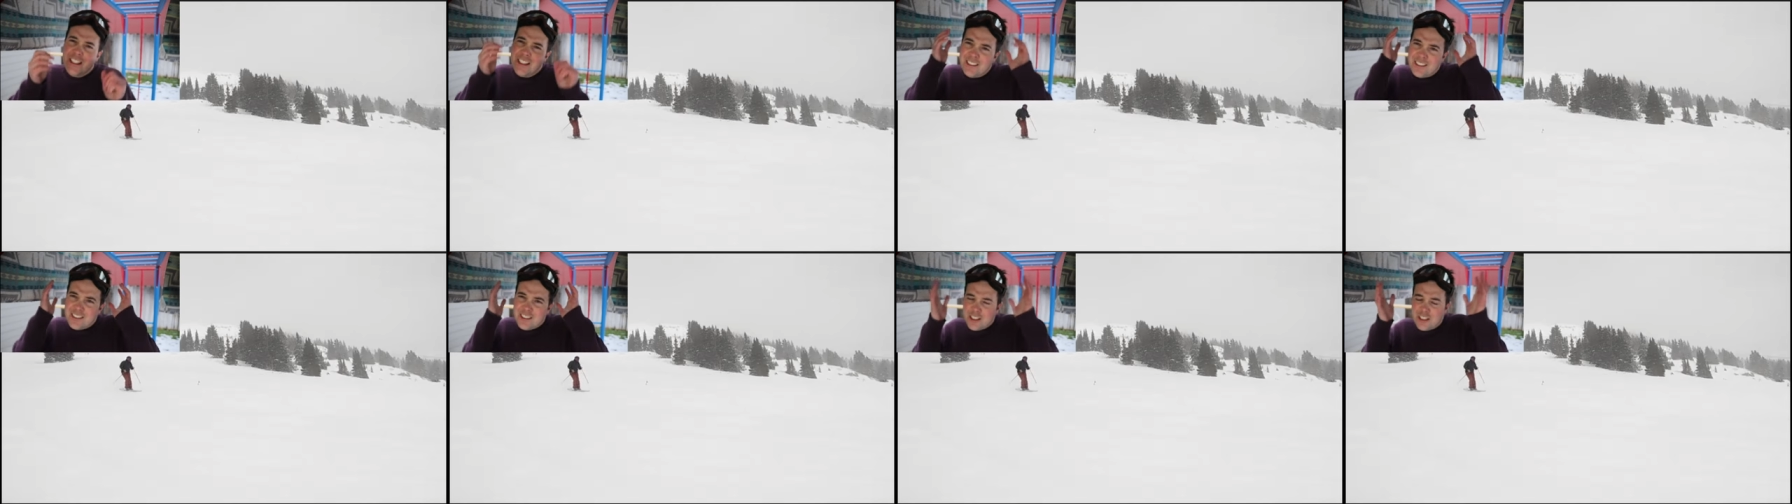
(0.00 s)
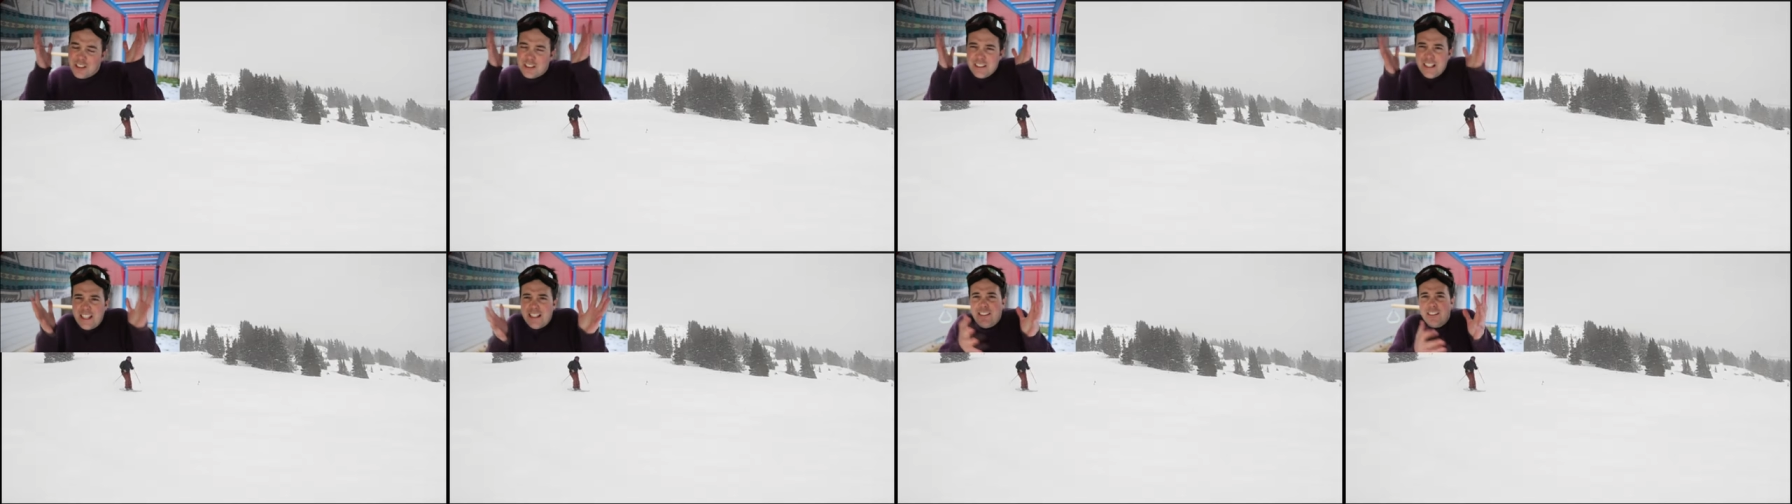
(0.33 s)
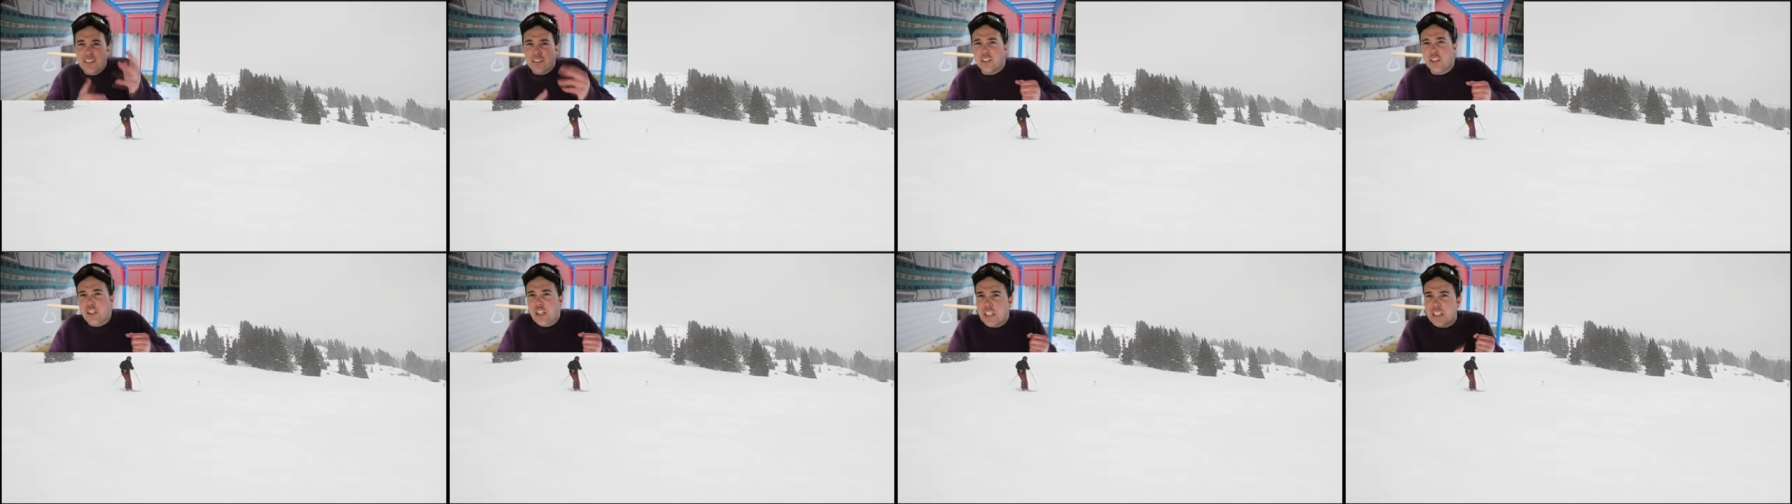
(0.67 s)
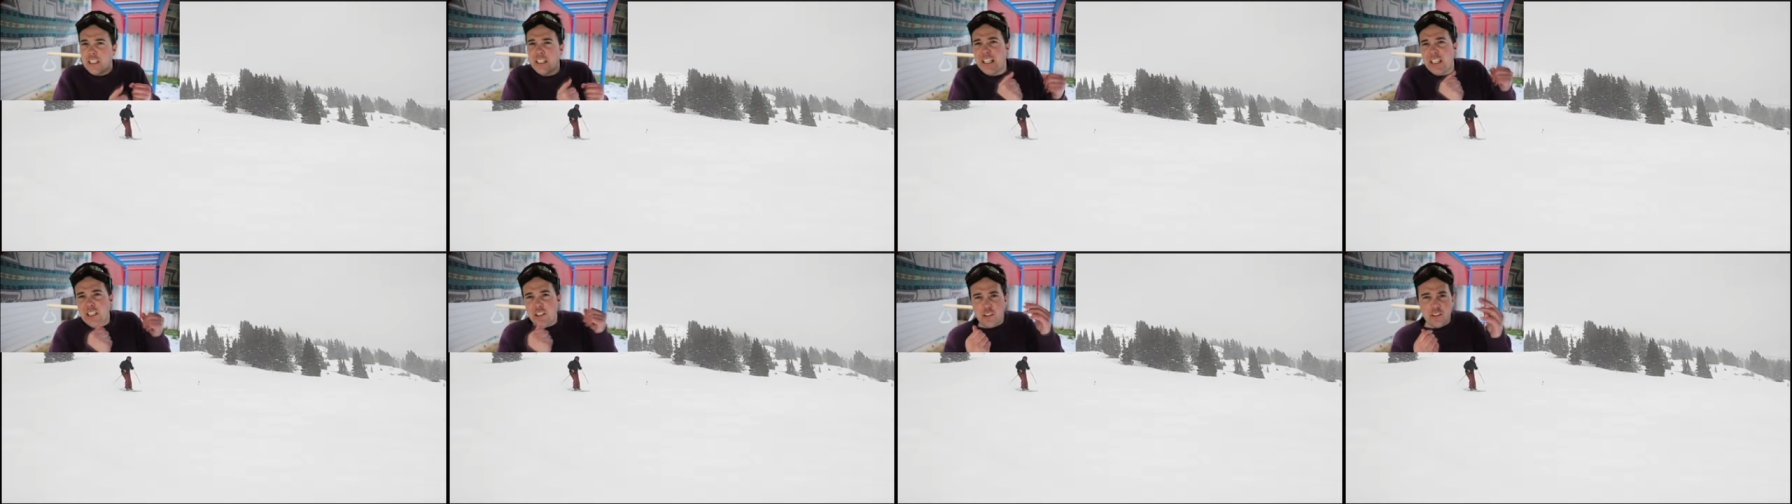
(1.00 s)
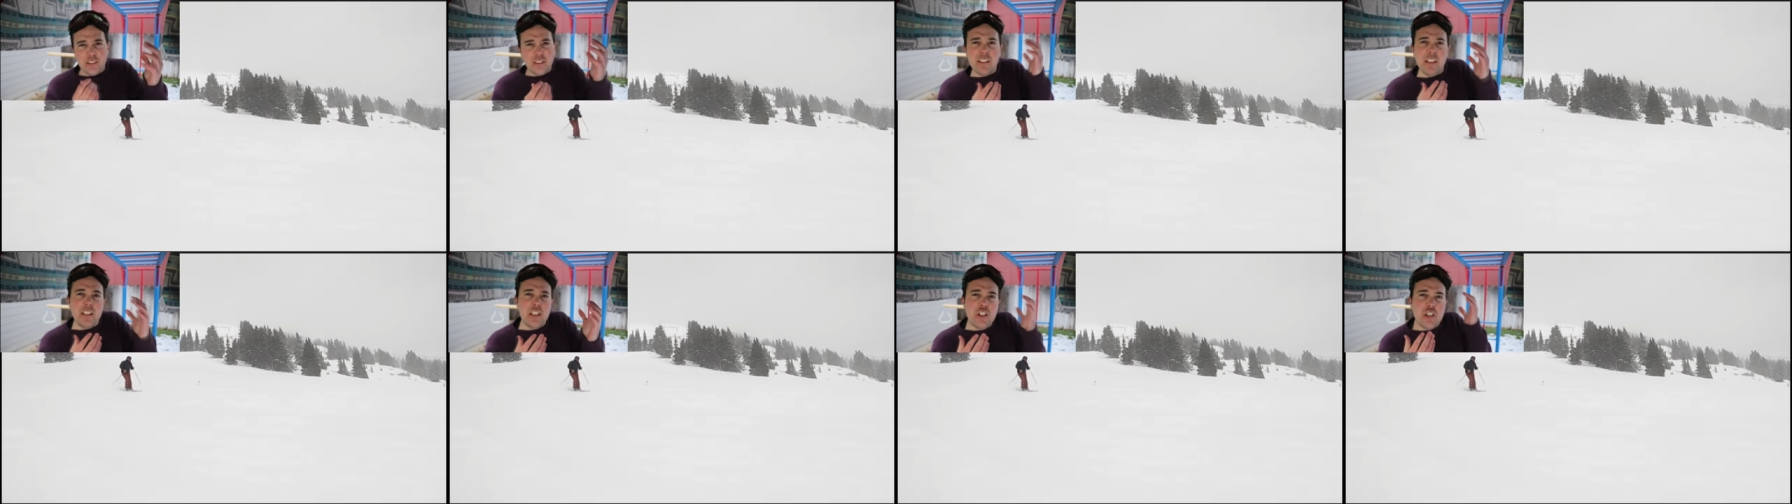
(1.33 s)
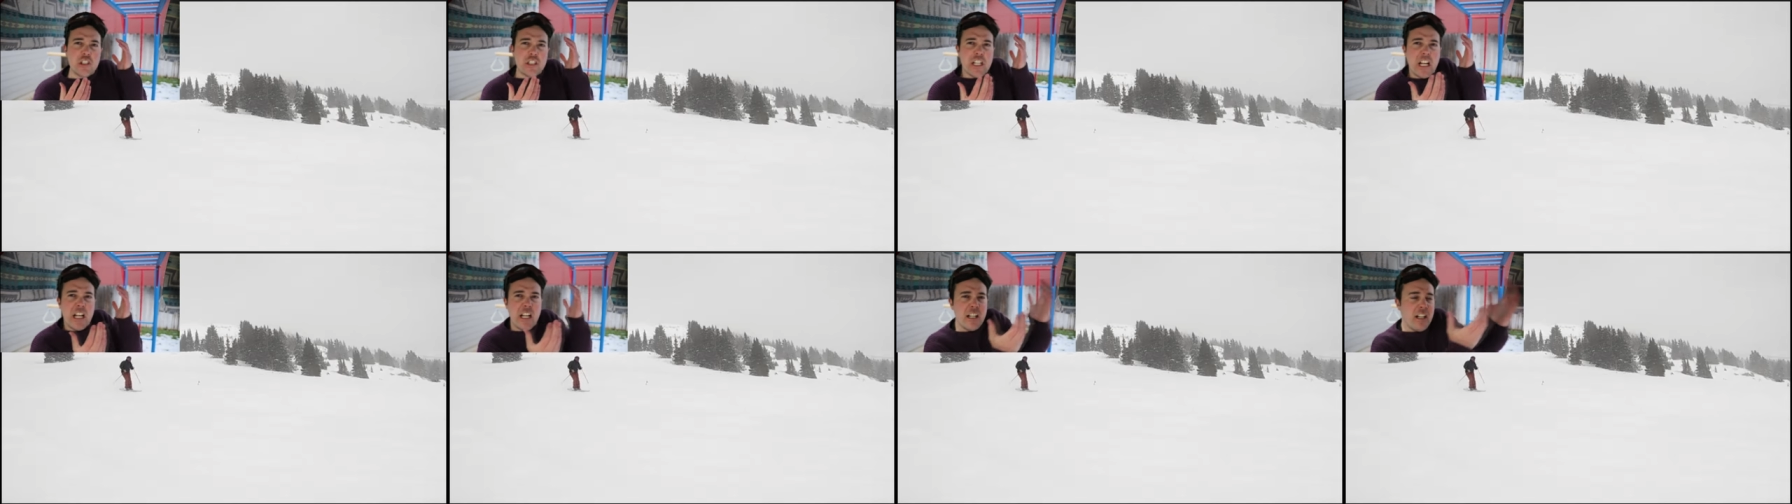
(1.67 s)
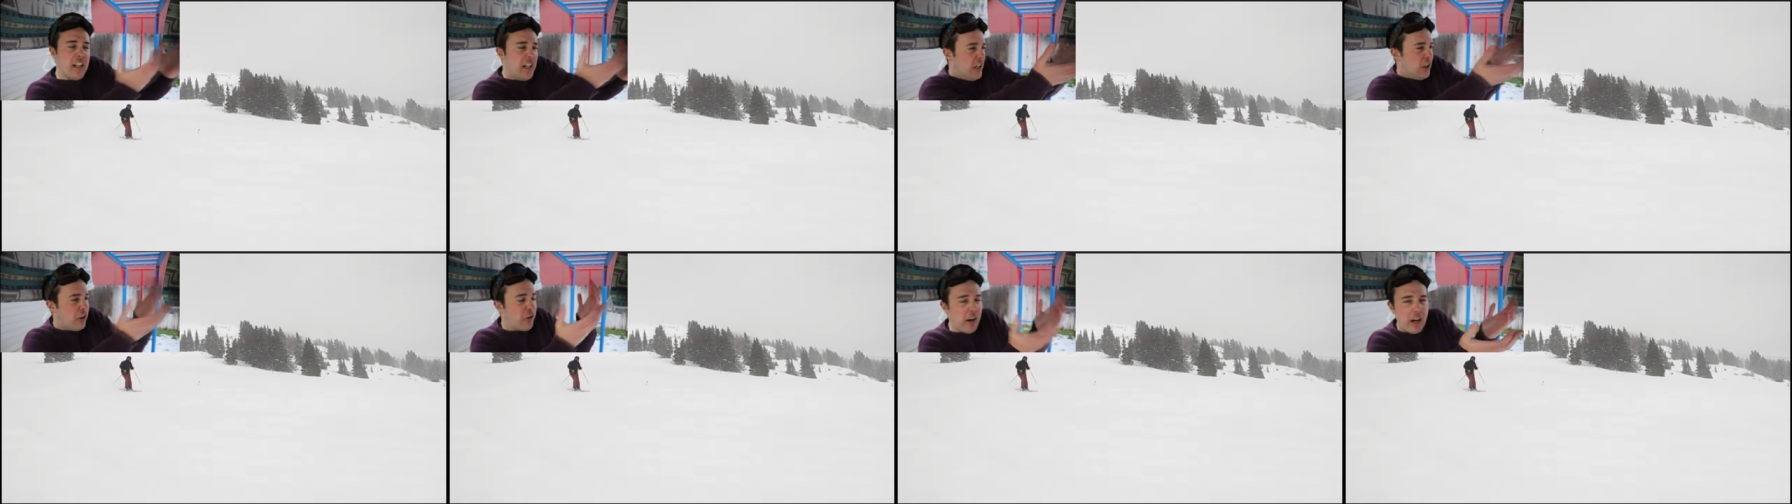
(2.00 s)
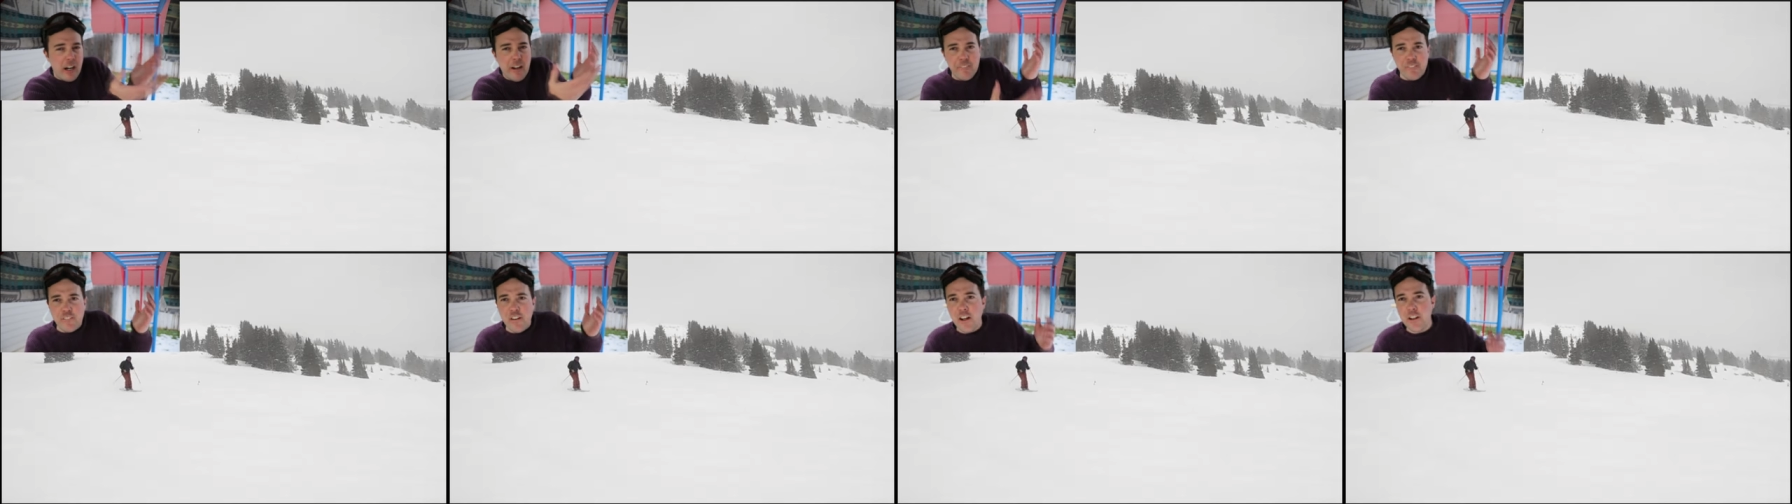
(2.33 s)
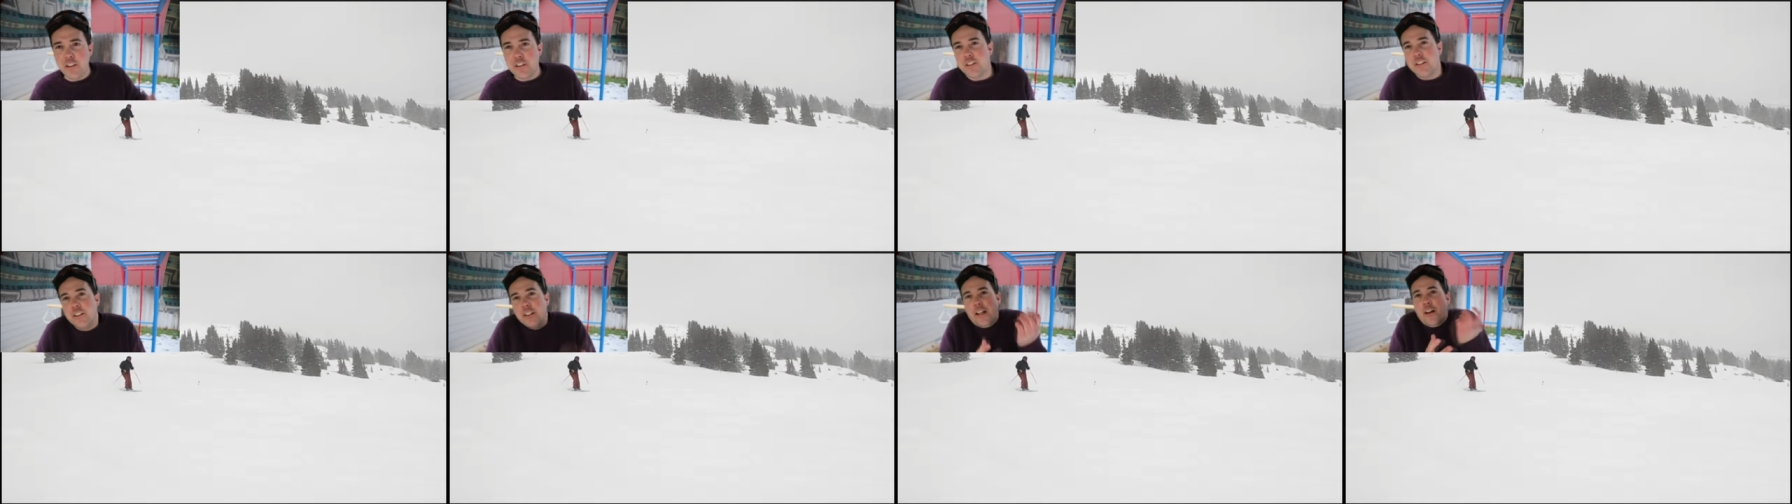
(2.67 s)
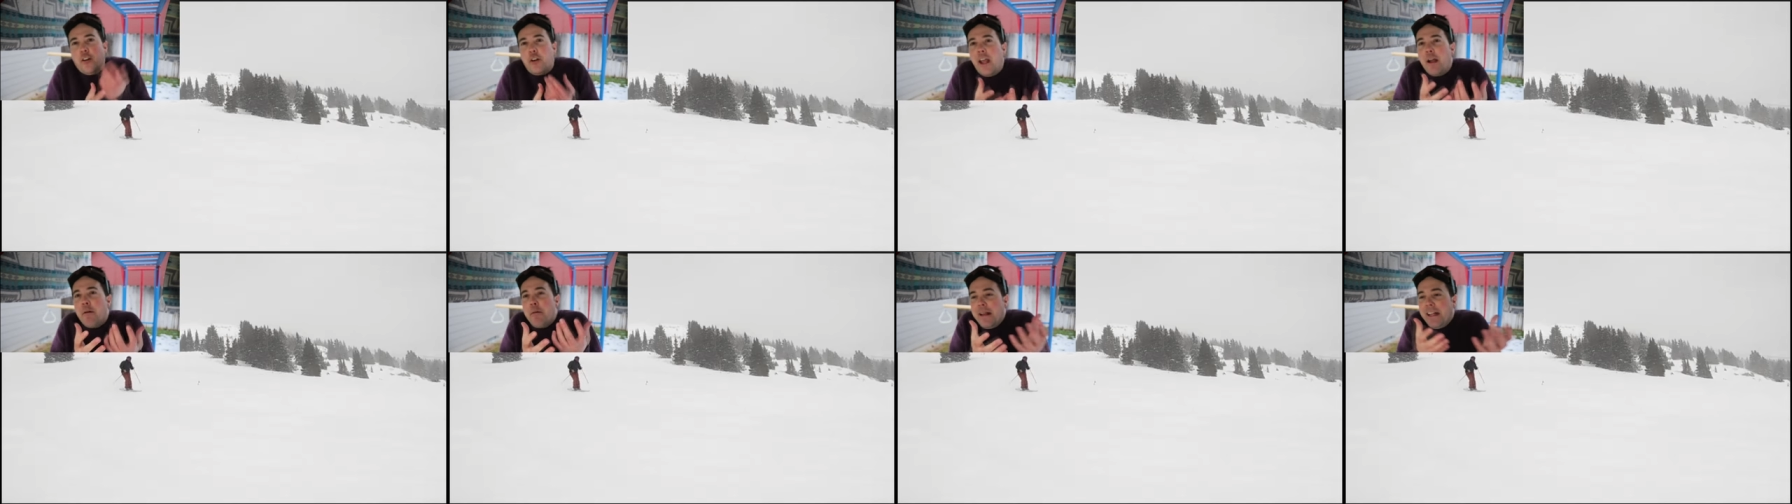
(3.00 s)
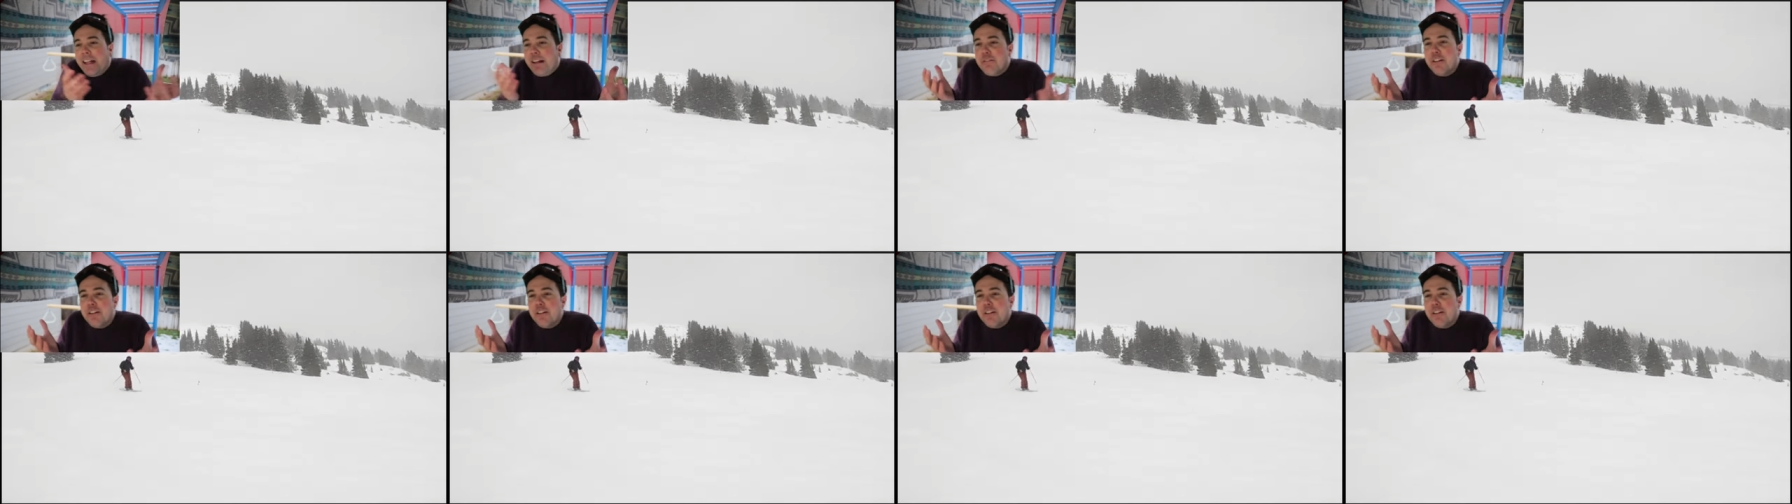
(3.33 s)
these lenses are gonna let you see your dead grandfather. Okay, we